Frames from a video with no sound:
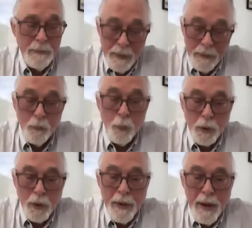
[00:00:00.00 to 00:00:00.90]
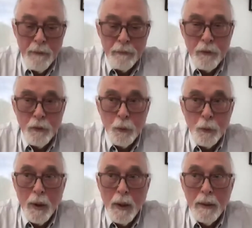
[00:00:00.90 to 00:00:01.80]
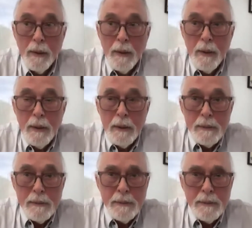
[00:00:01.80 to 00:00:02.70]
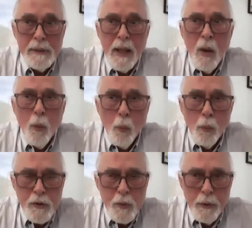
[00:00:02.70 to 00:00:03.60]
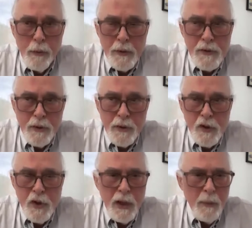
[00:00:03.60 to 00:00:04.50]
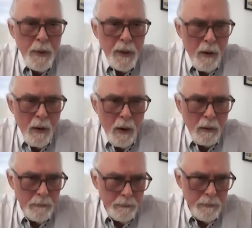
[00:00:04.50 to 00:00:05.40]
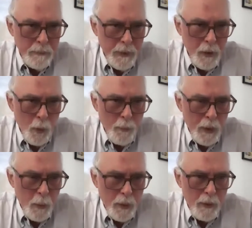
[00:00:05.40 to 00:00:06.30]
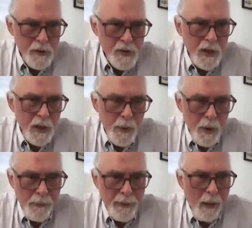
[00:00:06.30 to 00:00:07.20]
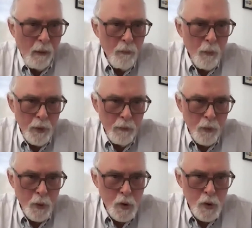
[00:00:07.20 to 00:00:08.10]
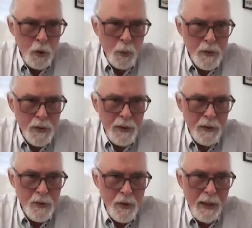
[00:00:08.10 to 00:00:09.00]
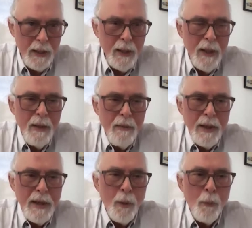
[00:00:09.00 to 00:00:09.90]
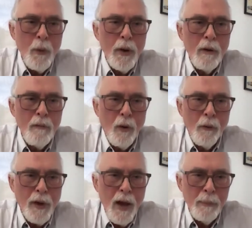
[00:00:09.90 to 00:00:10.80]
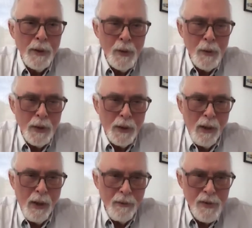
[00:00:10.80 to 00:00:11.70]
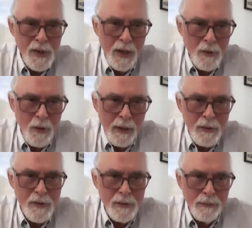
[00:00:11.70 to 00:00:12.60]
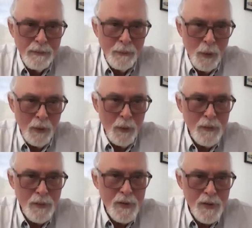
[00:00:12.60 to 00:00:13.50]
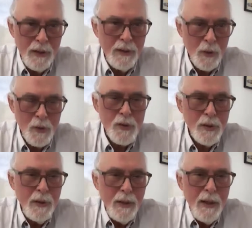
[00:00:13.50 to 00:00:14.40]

And we're going to have to, that's one of the things that the GDPR, the European one, and the CDPR, the California version, do is they get rid of all the gobbledygook in a lot of these contracts, where they say, here's,